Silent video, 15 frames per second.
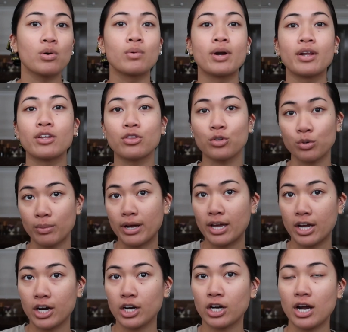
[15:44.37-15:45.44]
run it through my
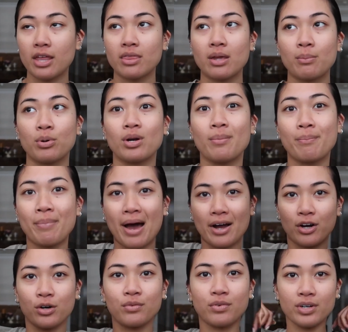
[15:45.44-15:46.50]
hair, and then put a
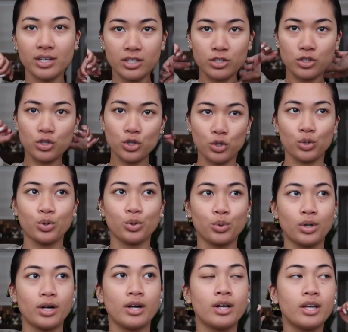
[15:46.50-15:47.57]
bag over it
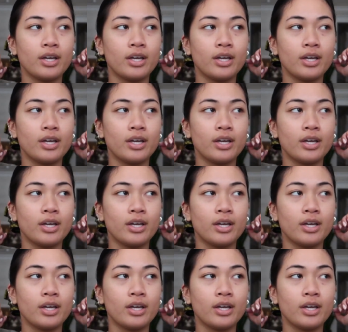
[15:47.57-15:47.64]
to